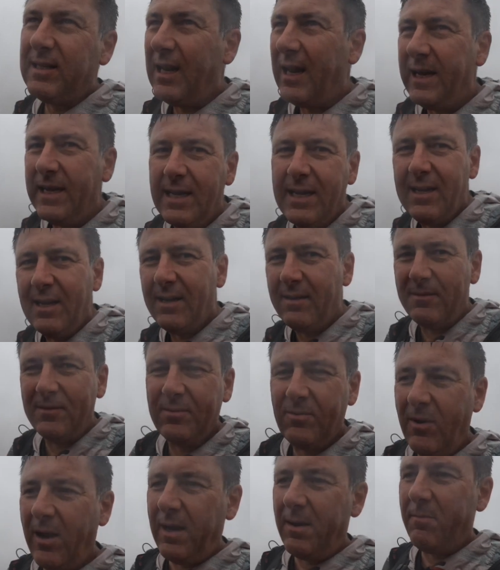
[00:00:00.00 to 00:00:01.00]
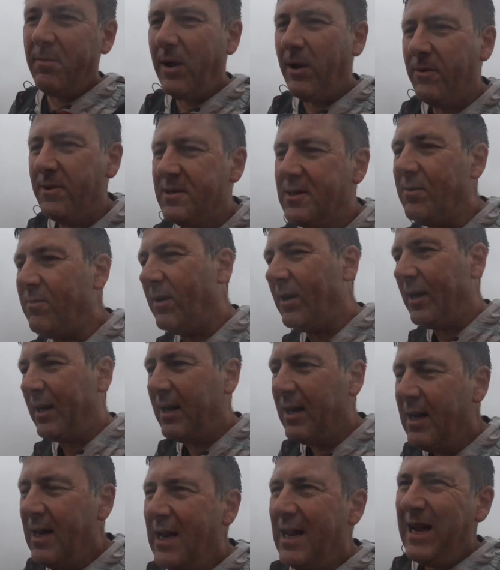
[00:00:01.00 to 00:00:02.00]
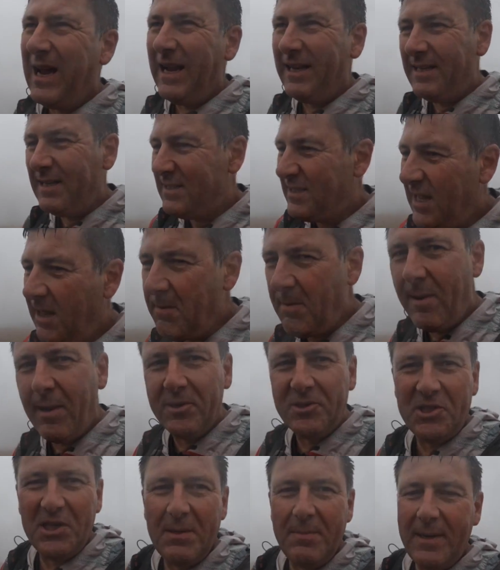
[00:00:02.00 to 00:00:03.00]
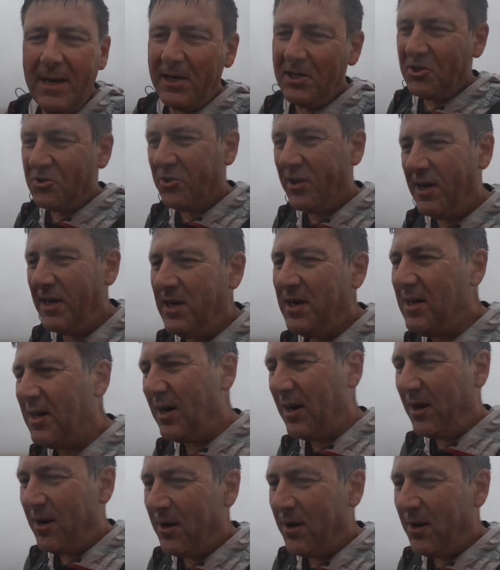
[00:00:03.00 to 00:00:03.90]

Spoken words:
Like, it was quite embarrassing, really. I did tell them about GPS training